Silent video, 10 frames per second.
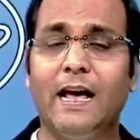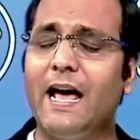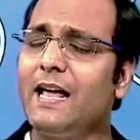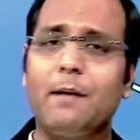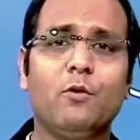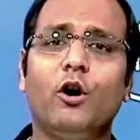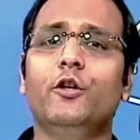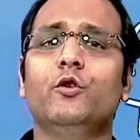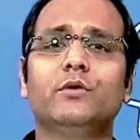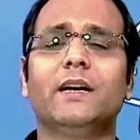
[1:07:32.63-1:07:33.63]
And I'm not
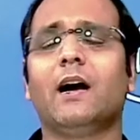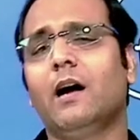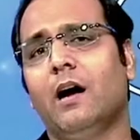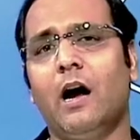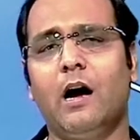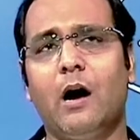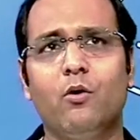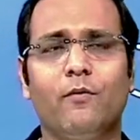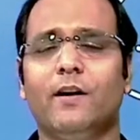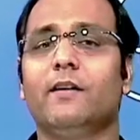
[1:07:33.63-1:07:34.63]
using out
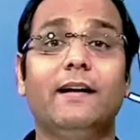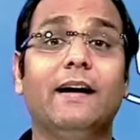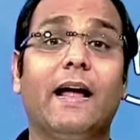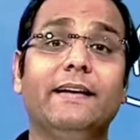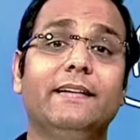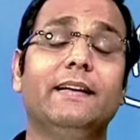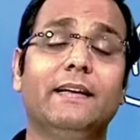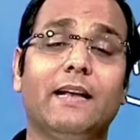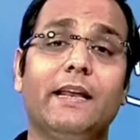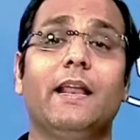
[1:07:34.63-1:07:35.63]
of
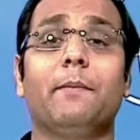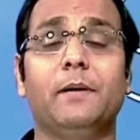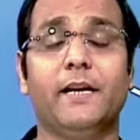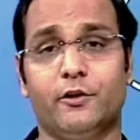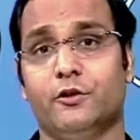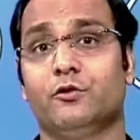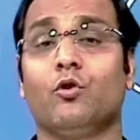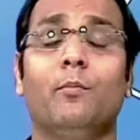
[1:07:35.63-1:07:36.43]
199 applications,